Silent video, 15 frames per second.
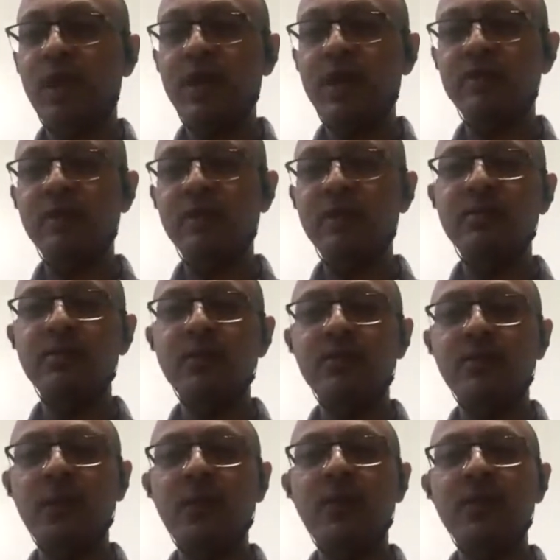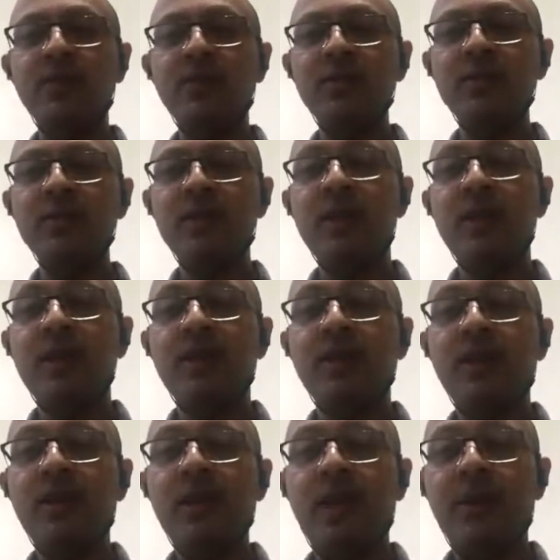And he says, Prabhupada says,
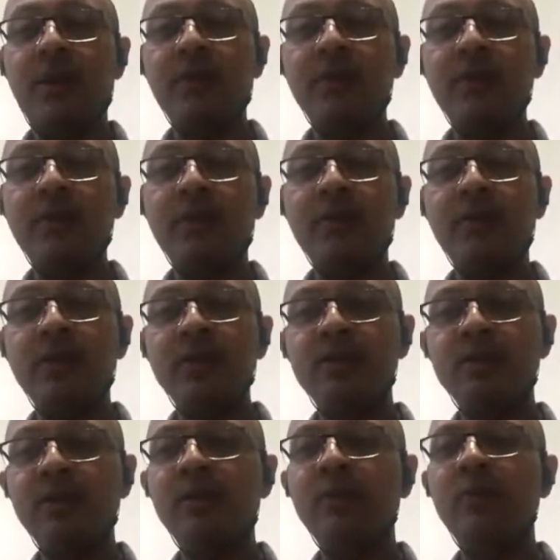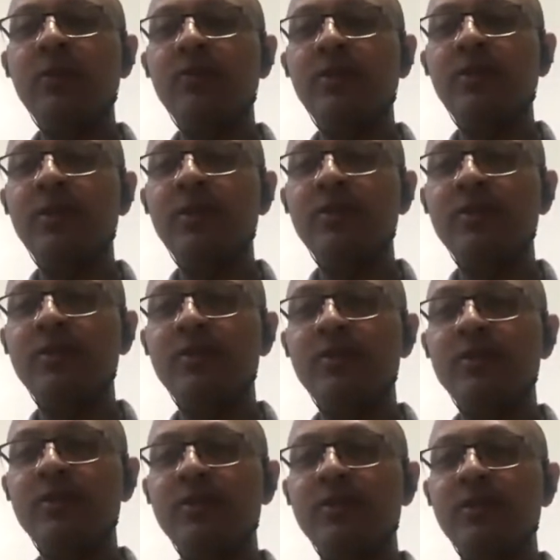they are appreciated by sinful men
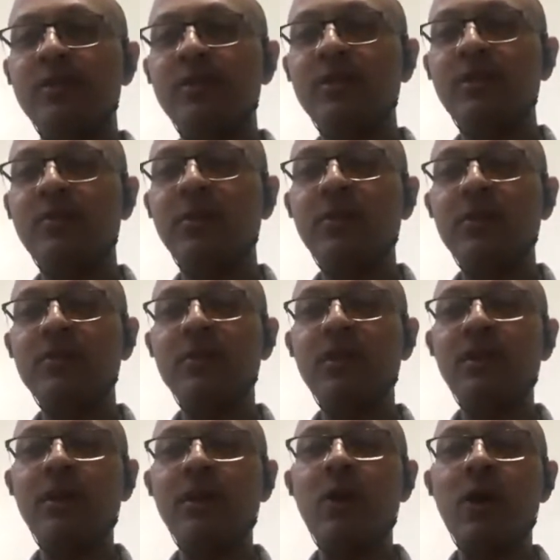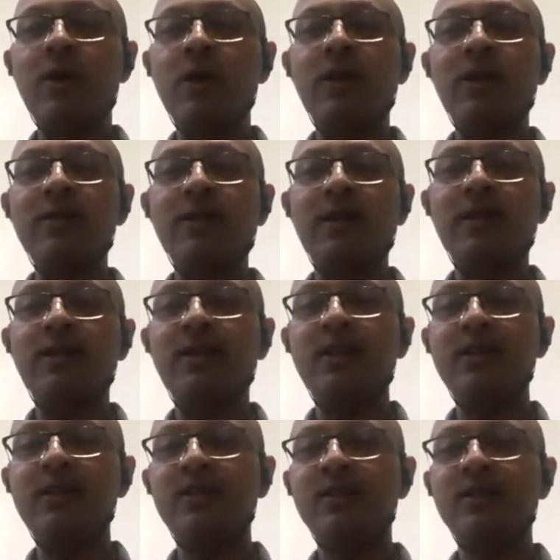because they are godless
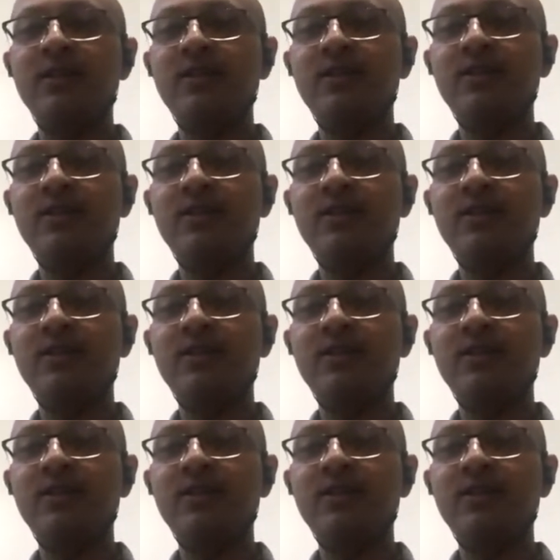atheists.